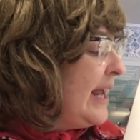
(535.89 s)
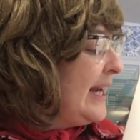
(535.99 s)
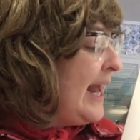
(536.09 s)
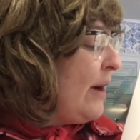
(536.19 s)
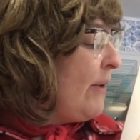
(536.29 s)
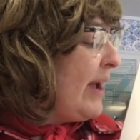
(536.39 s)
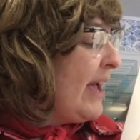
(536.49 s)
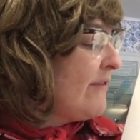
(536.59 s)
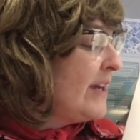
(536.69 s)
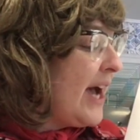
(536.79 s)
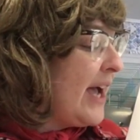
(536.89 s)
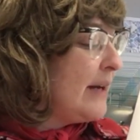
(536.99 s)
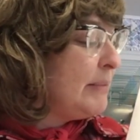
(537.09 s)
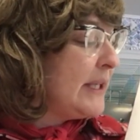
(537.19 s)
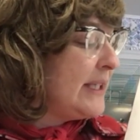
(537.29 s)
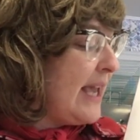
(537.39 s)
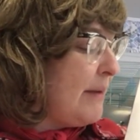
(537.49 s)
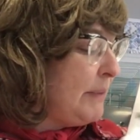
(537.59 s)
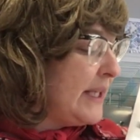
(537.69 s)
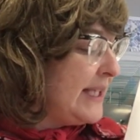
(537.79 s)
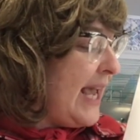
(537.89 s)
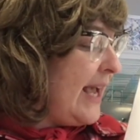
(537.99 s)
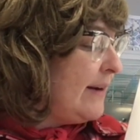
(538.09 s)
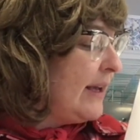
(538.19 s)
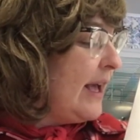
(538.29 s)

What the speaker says: now I have 9 plus 8 plus 8.